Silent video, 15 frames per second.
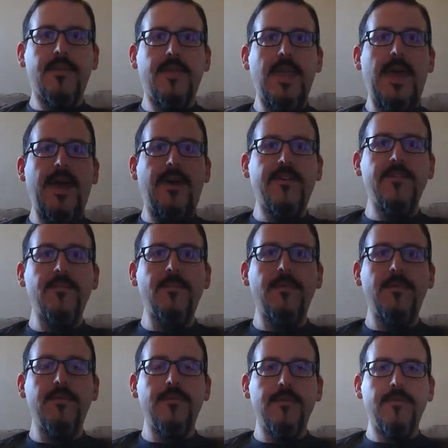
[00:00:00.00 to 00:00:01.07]
gasp,
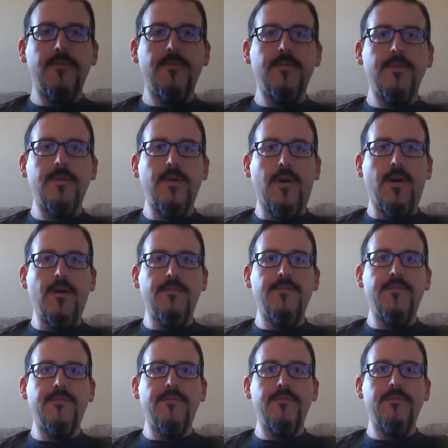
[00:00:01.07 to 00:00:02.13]

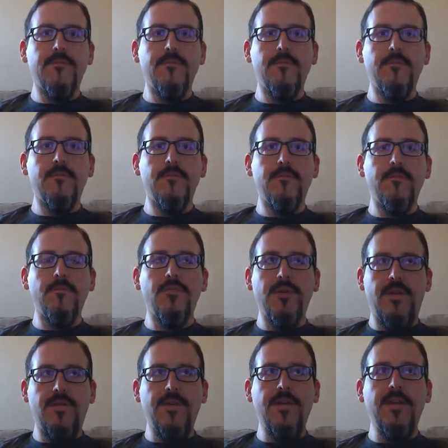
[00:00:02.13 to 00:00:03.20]
cough,
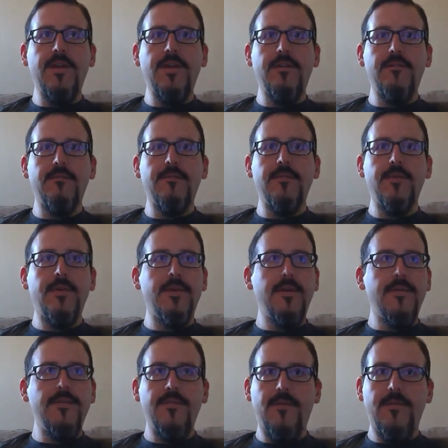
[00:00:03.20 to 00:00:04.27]
breathe again,
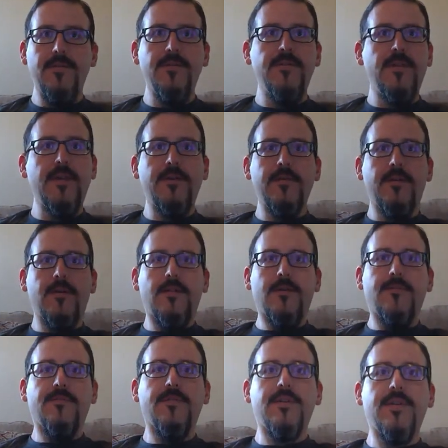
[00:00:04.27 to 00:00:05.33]
start the cycle all
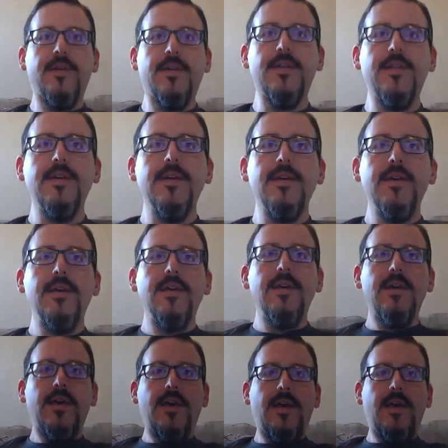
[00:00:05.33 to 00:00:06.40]
over again.
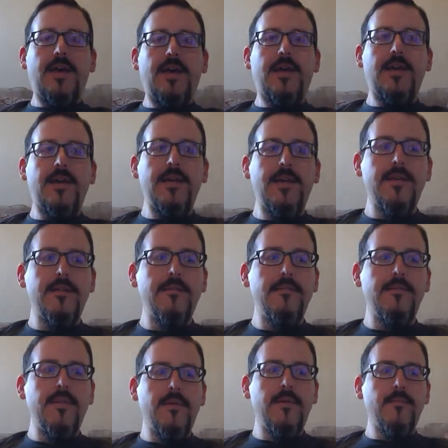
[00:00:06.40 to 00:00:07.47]

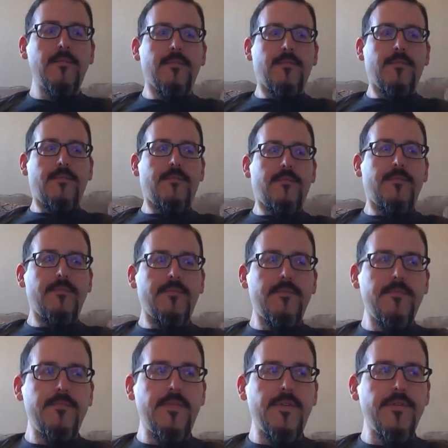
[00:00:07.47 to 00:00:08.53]
And, you know,
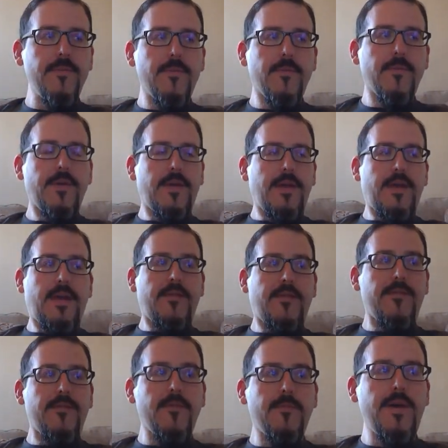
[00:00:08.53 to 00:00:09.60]
the snoring had
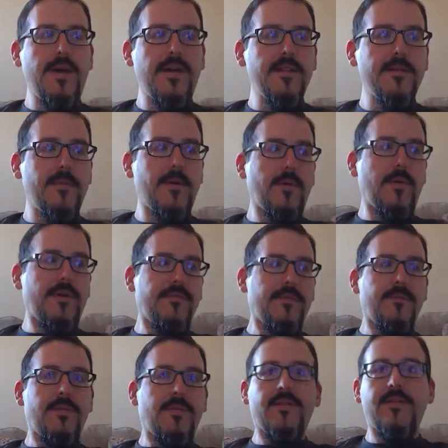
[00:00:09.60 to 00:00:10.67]
gotten so bad that my wife
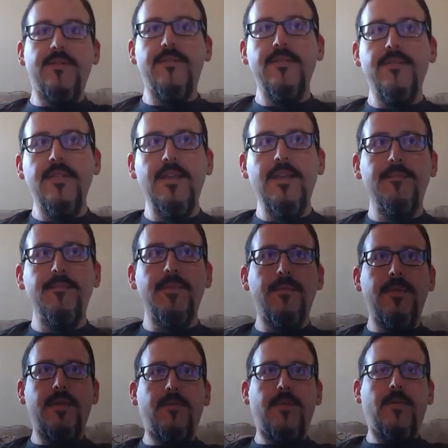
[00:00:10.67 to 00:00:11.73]
could barely sleep. I
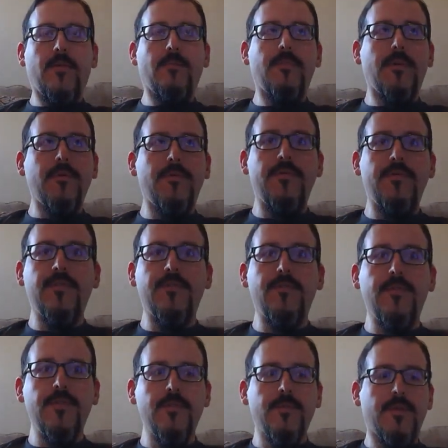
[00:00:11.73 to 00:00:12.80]
mean, we were both just
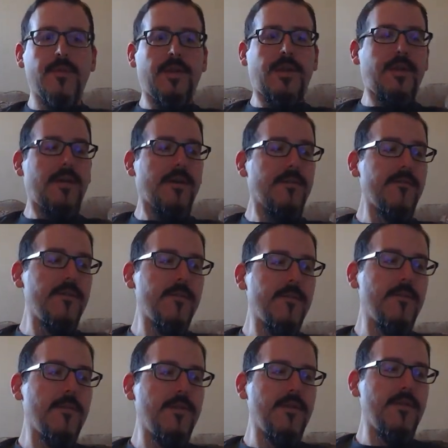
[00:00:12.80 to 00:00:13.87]
miserable and
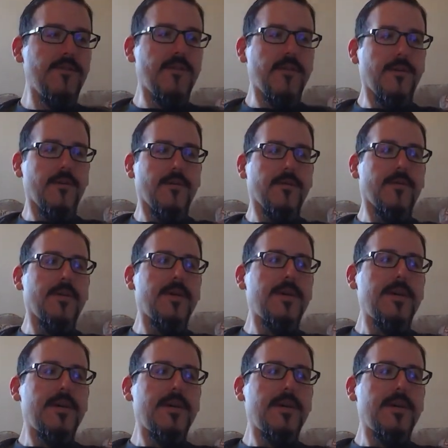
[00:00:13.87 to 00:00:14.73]
uncomfortable. And so